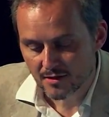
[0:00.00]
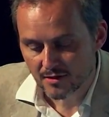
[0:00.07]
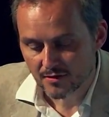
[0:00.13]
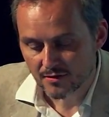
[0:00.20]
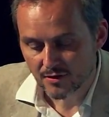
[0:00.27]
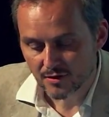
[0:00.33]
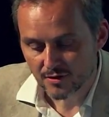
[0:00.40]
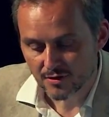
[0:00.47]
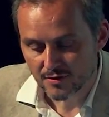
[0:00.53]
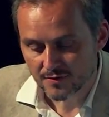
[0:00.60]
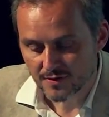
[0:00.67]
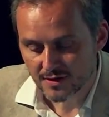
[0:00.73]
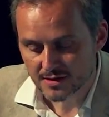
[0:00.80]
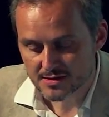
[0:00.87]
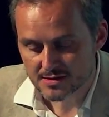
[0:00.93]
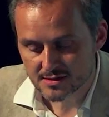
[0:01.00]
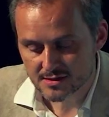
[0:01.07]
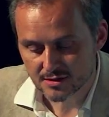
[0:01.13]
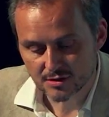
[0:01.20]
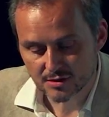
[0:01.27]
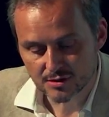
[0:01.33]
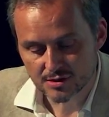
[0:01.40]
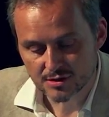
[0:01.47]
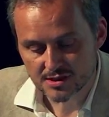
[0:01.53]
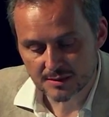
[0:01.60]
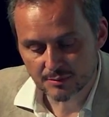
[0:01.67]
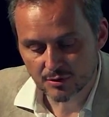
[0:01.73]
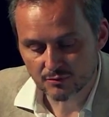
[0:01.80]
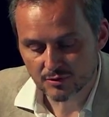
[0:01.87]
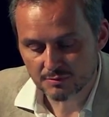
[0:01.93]
the next
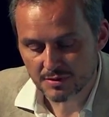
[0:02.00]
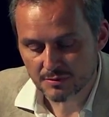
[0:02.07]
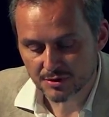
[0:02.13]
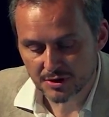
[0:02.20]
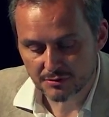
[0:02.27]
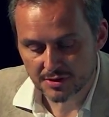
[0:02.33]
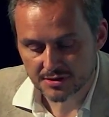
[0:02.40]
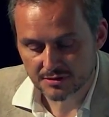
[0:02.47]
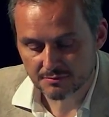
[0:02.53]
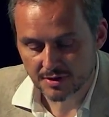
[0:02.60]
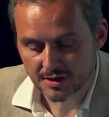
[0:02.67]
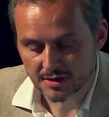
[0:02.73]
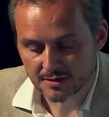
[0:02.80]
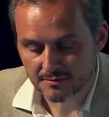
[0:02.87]
table will be moderated by